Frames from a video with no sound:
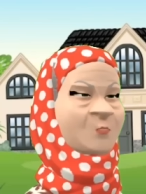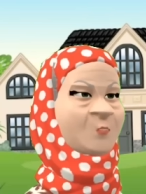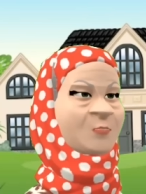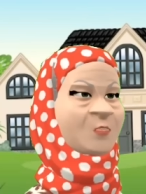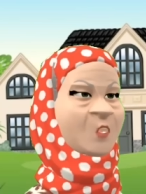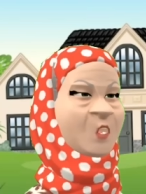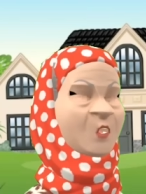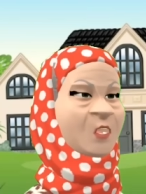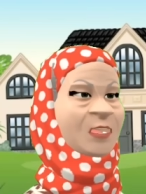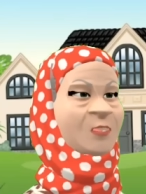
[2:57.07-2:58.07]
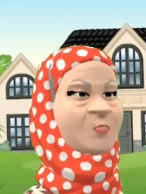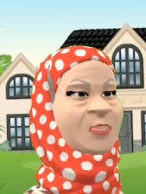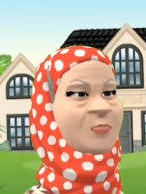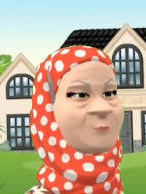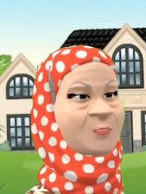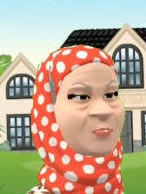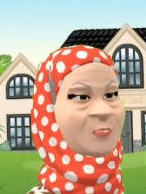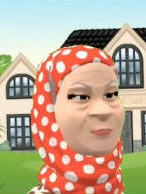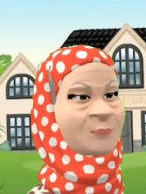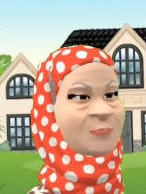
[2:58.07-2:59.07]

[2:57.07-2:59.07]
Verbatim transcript: I knew you go broadcast a shall.